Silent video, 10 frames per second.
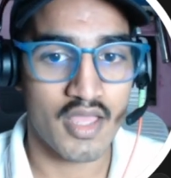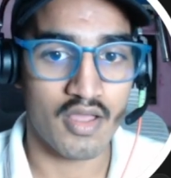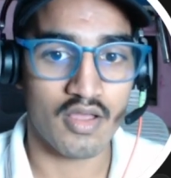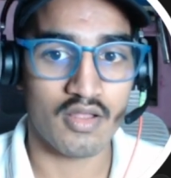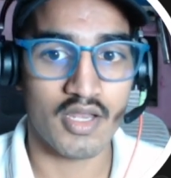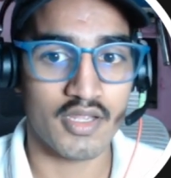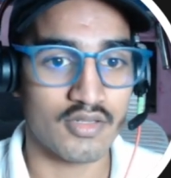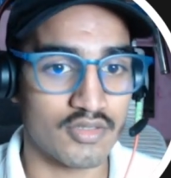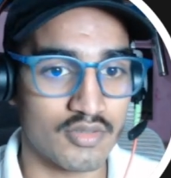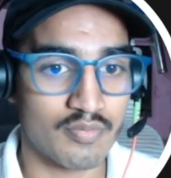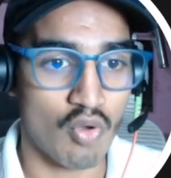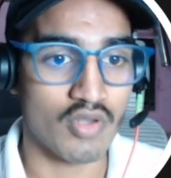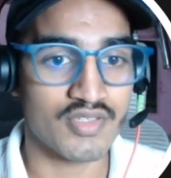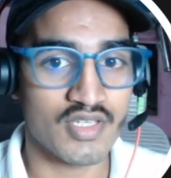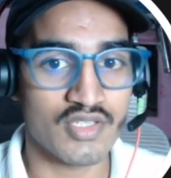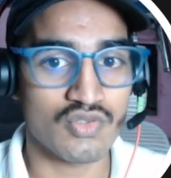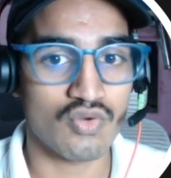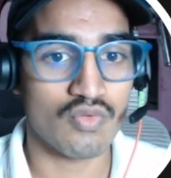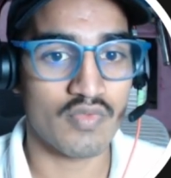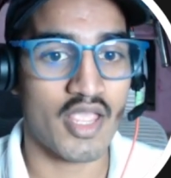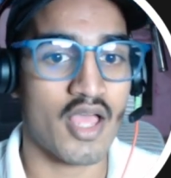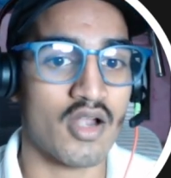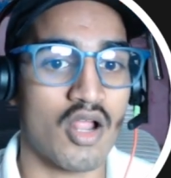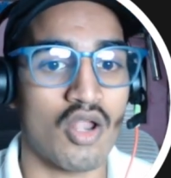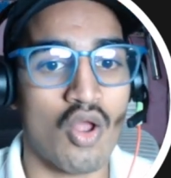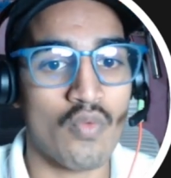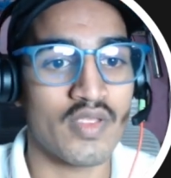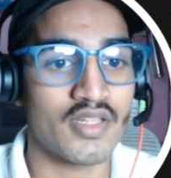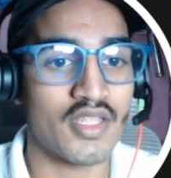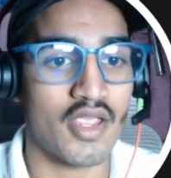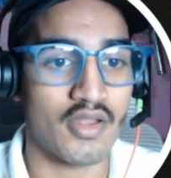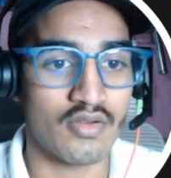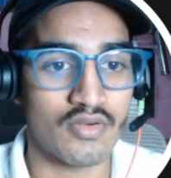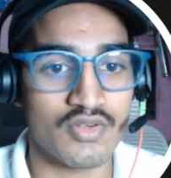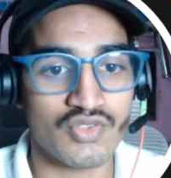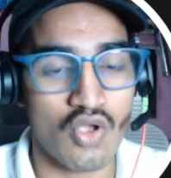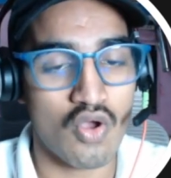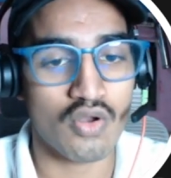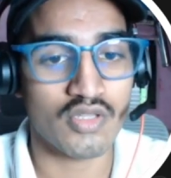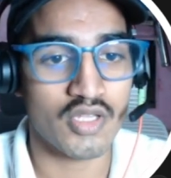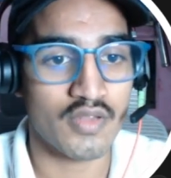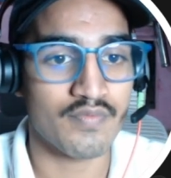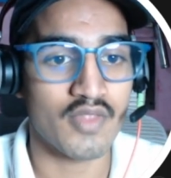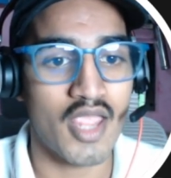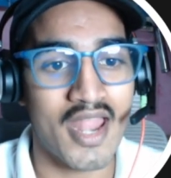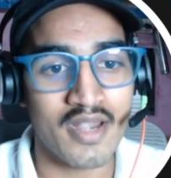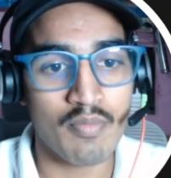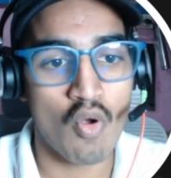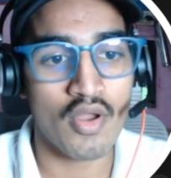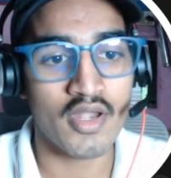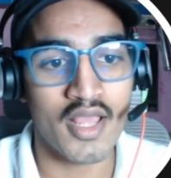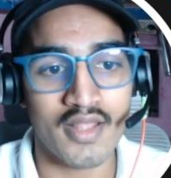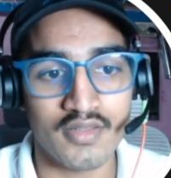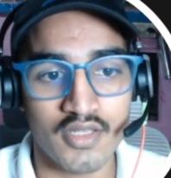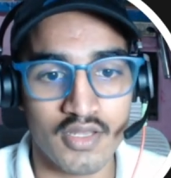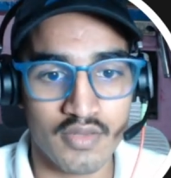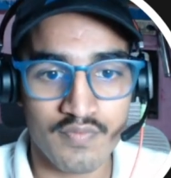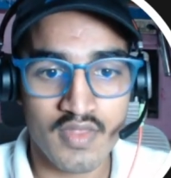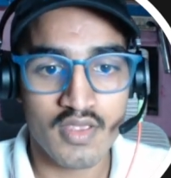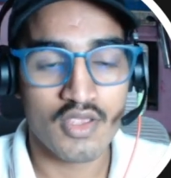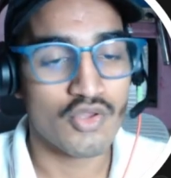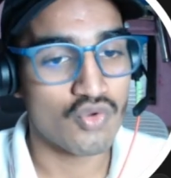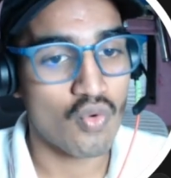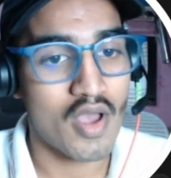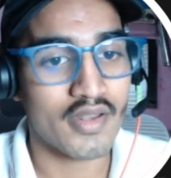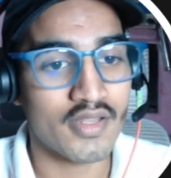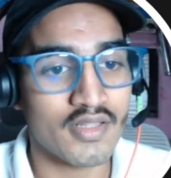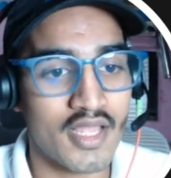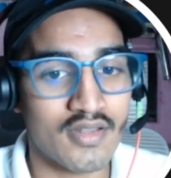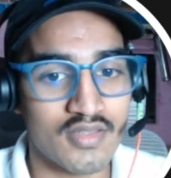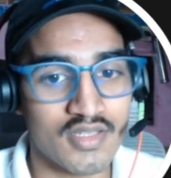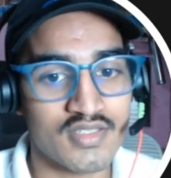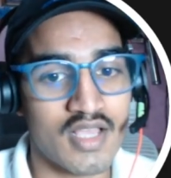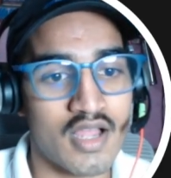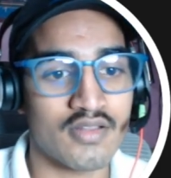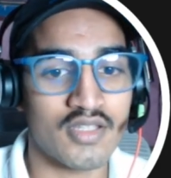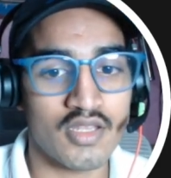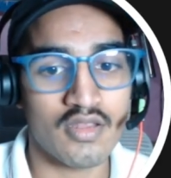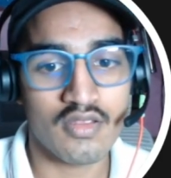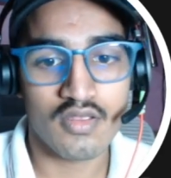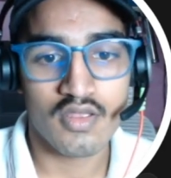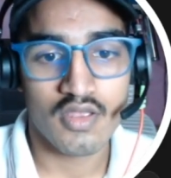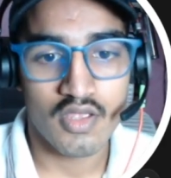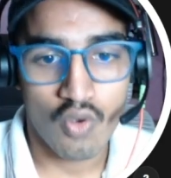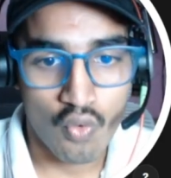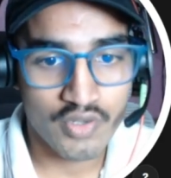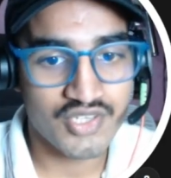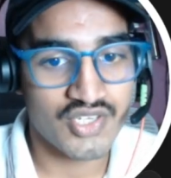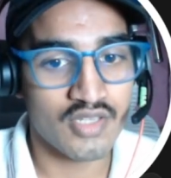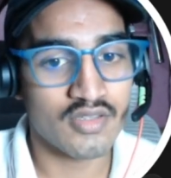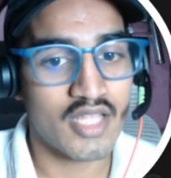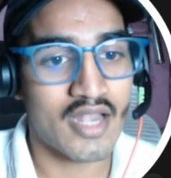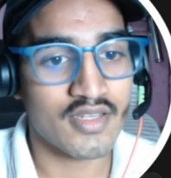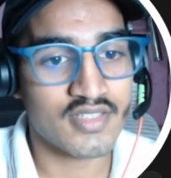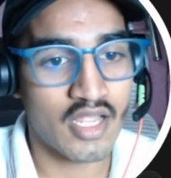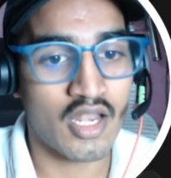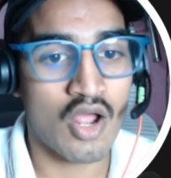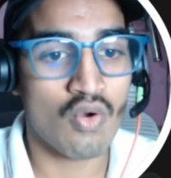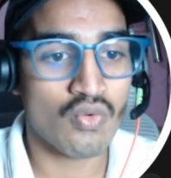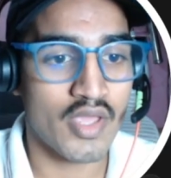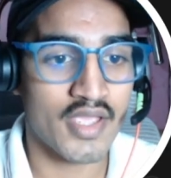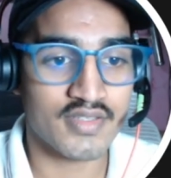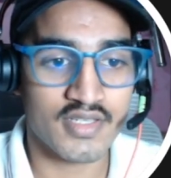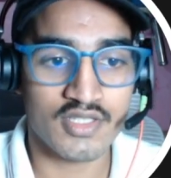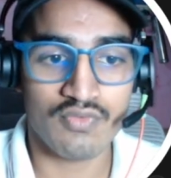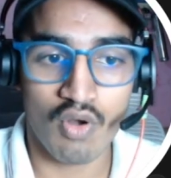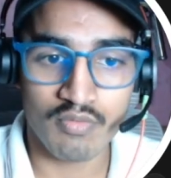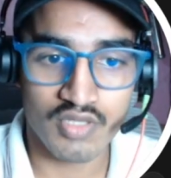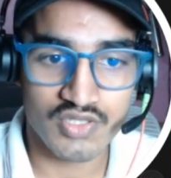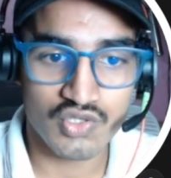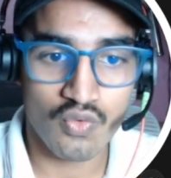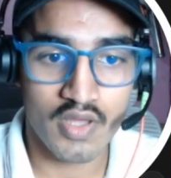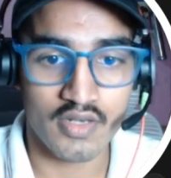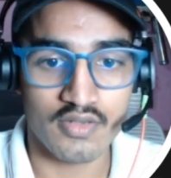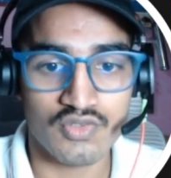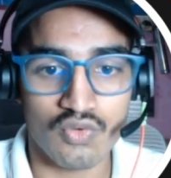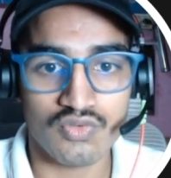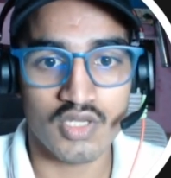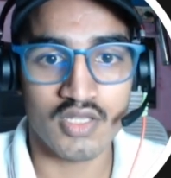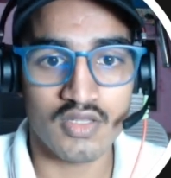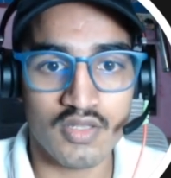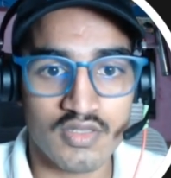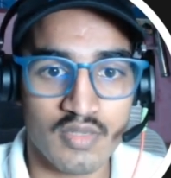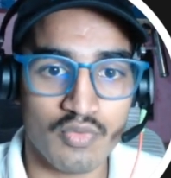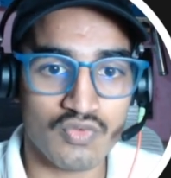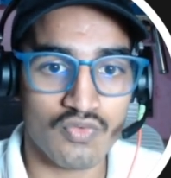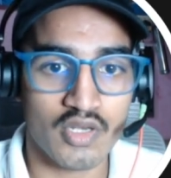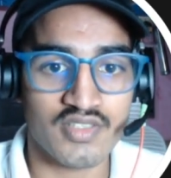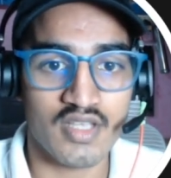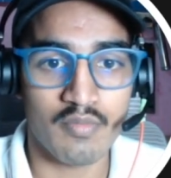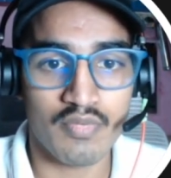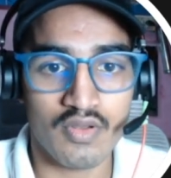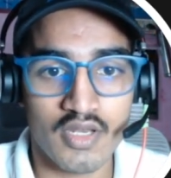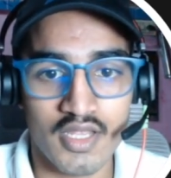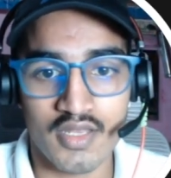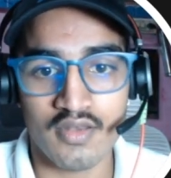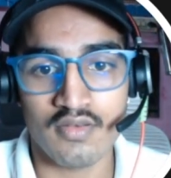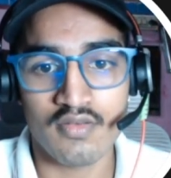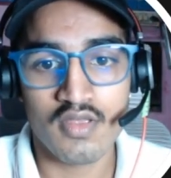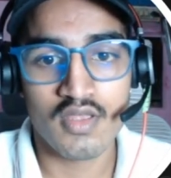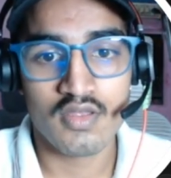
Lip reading: policy. So we are allowing the headers or the endpoint and the URL that these are the origin that is allowed to access from this URL. So in the, suppose for example in